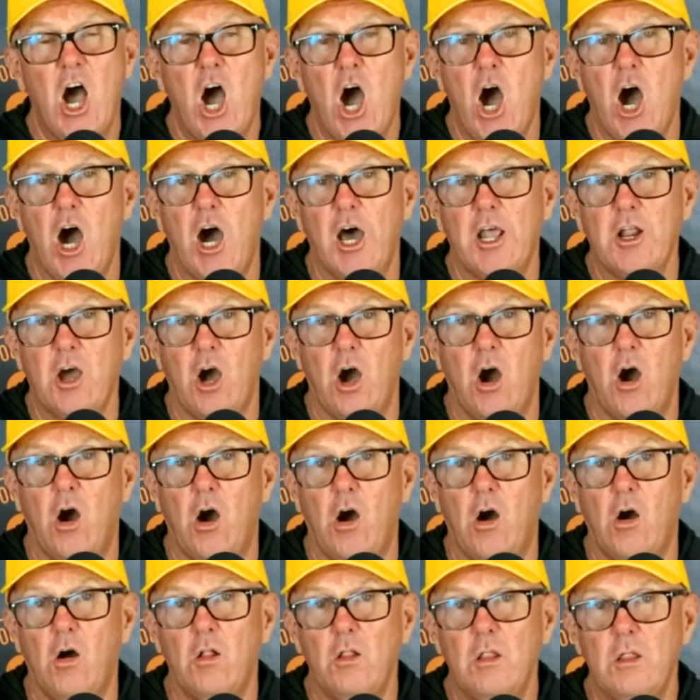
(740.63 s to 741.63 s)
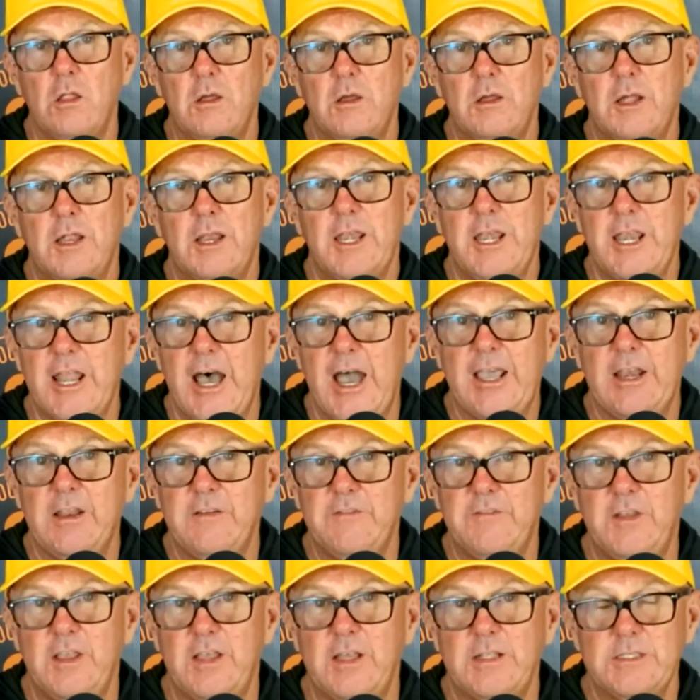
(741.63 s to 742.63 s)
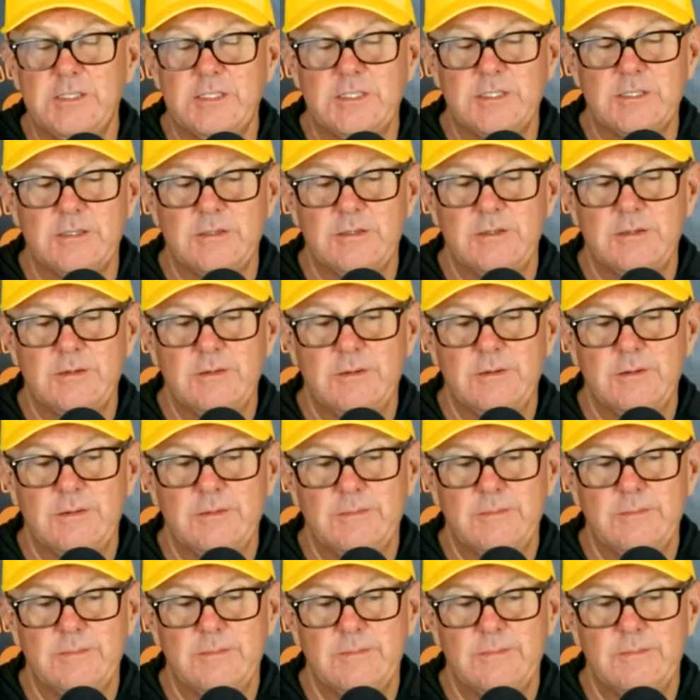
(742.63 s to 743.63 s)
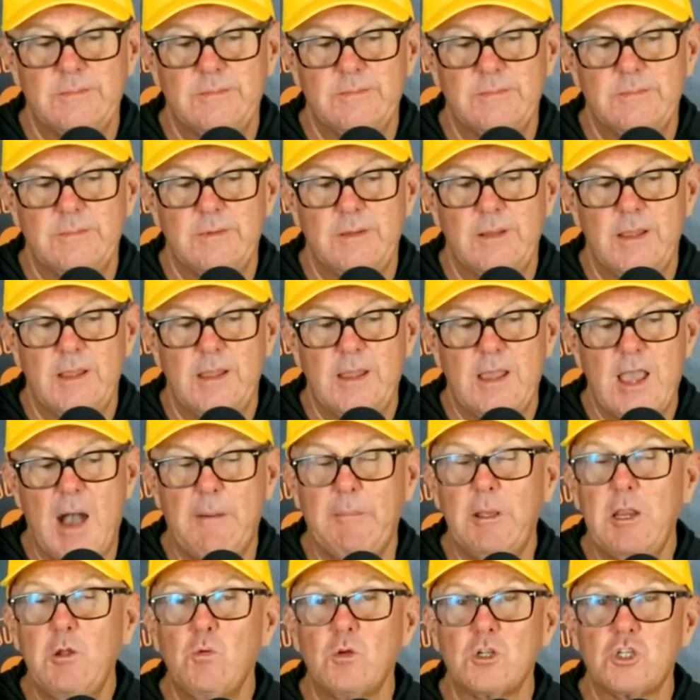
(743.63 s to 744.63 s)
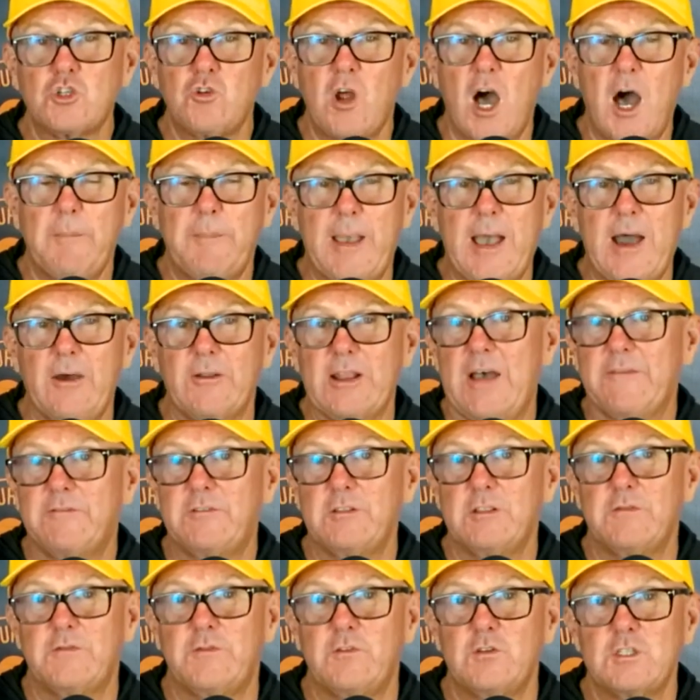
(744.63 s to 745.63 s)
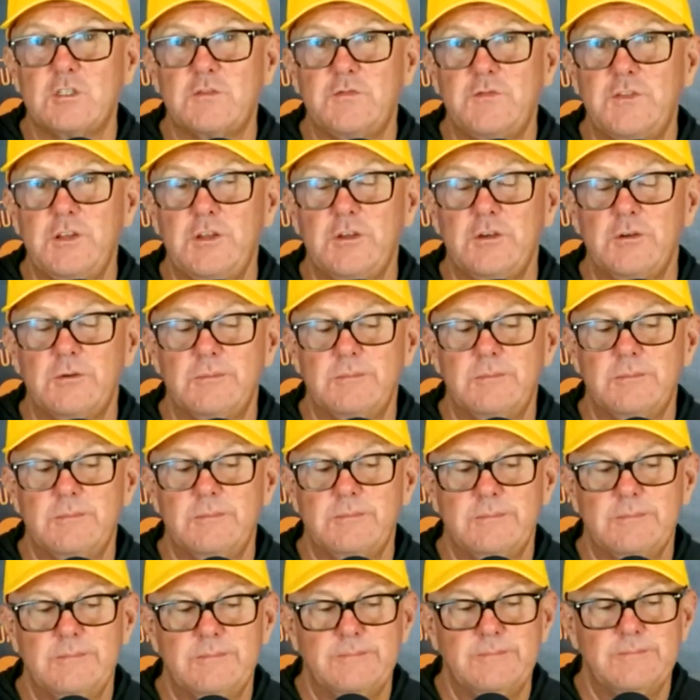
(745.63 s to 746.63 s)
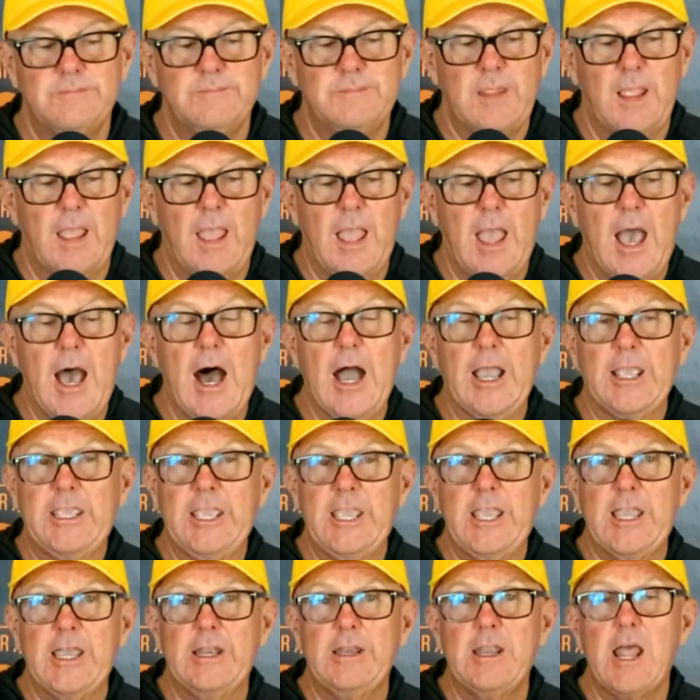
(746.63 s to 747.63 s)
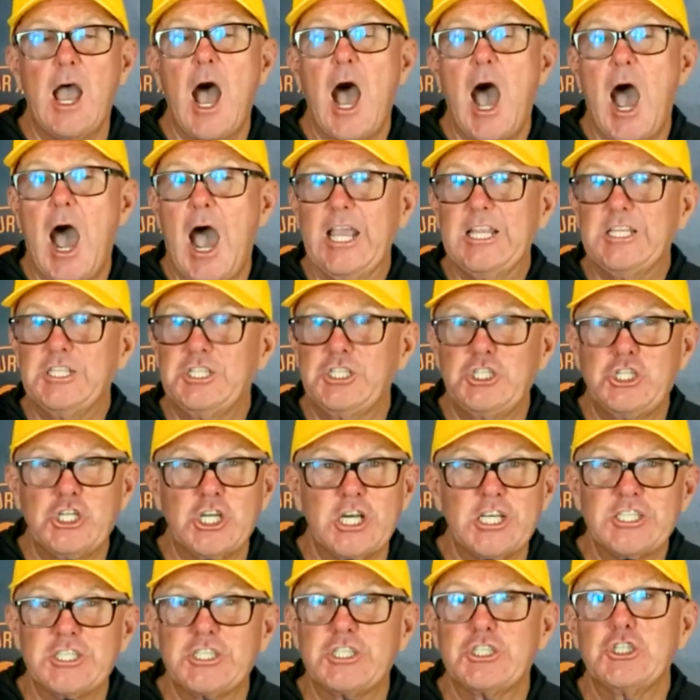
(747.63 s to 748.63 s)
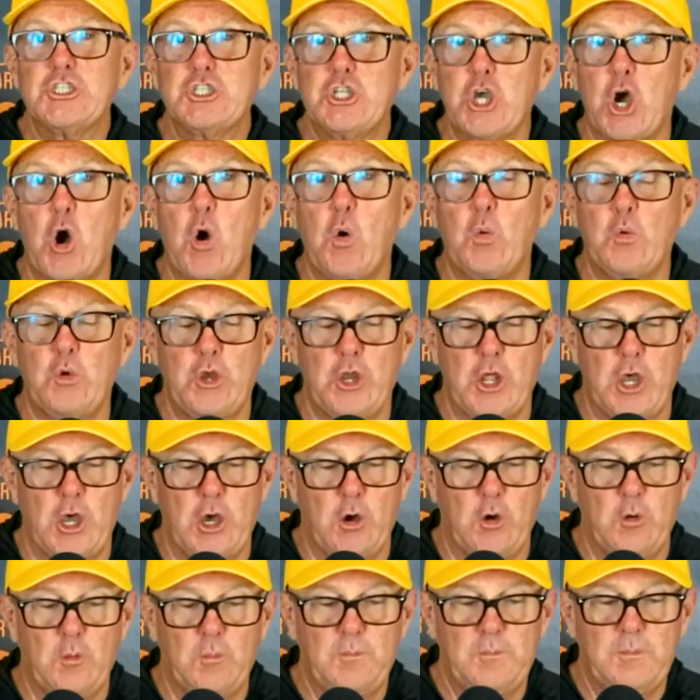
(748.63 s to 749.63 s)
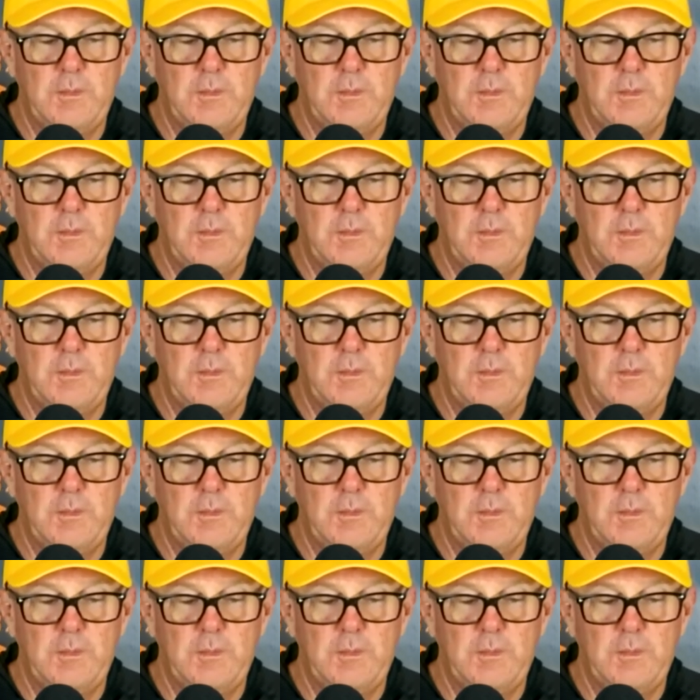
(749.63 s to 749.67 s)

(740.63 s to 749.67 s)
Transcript: on all 9 events? How many will drop out after the first few? Again, I just don't know.